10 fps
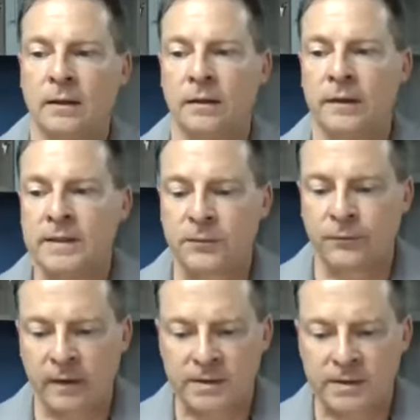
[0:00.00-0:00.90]
this
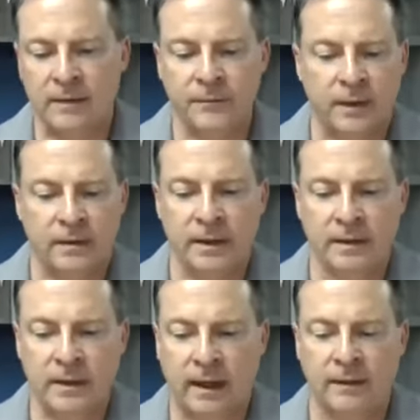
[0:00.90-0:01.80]
philosophically,
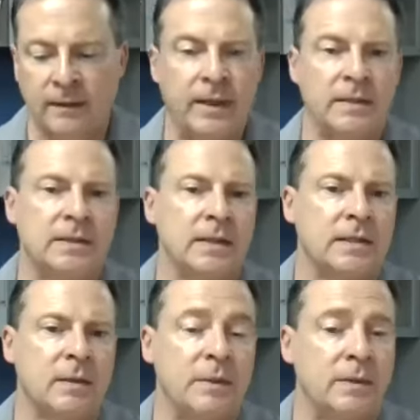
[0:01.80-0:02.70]
the Alavida
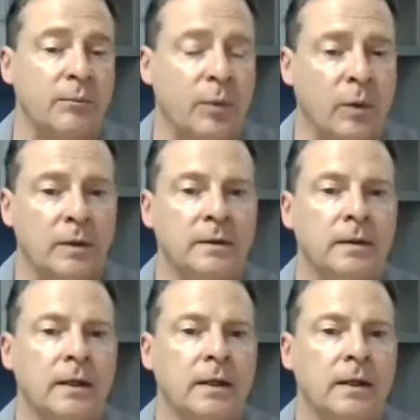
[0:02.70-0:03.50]
system is important